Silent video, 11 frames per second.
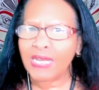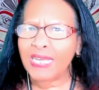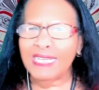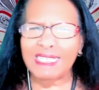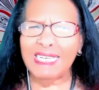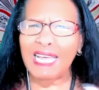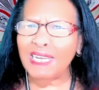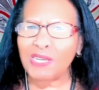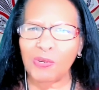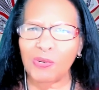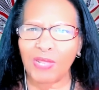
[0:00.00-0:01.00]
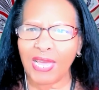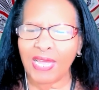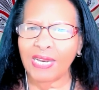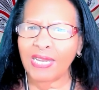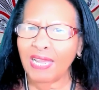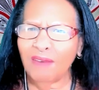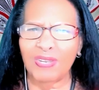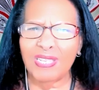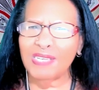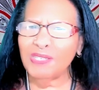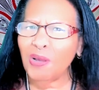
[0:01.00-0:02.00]
It's telling you that
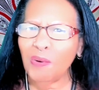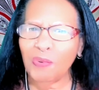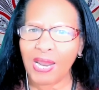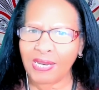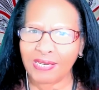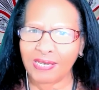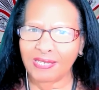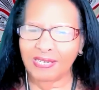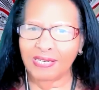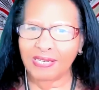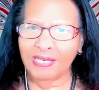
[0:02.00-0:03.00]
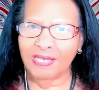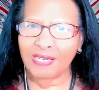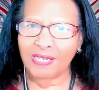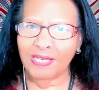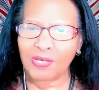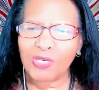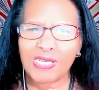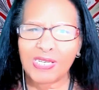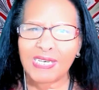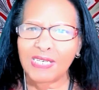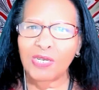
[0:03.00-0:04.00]
everything's all right. You
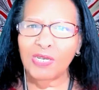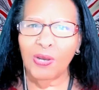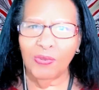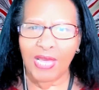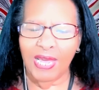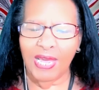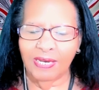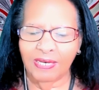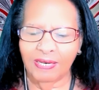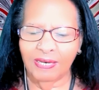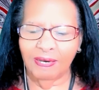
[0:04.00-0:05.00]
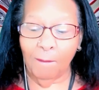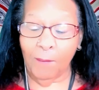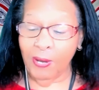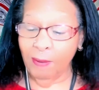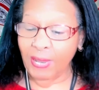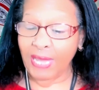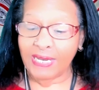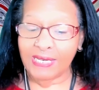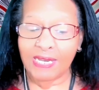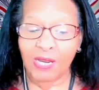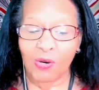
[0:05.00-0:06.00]
just need to know that. Come back
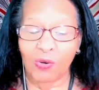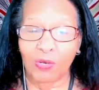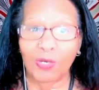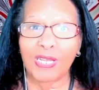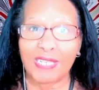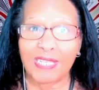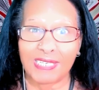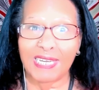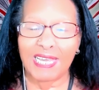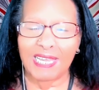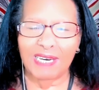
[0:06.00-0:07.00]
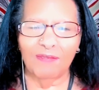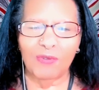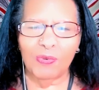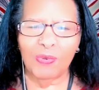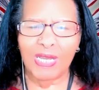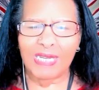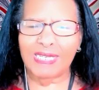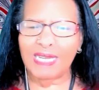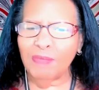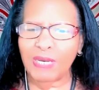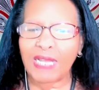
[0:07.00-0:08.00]
and look at this again if you
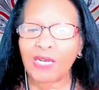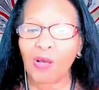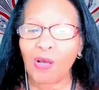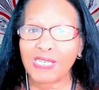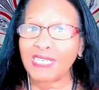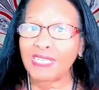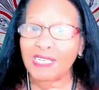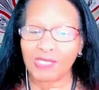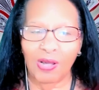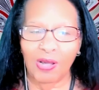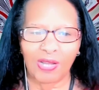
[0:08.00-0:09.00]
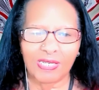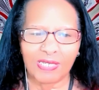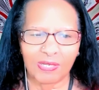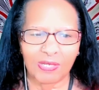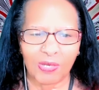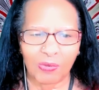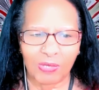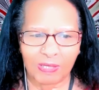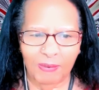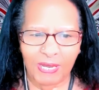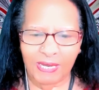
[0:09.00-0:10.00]
seem to get lost in the sauce, so to
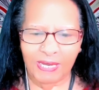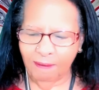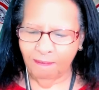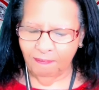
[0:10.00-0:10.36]
speak.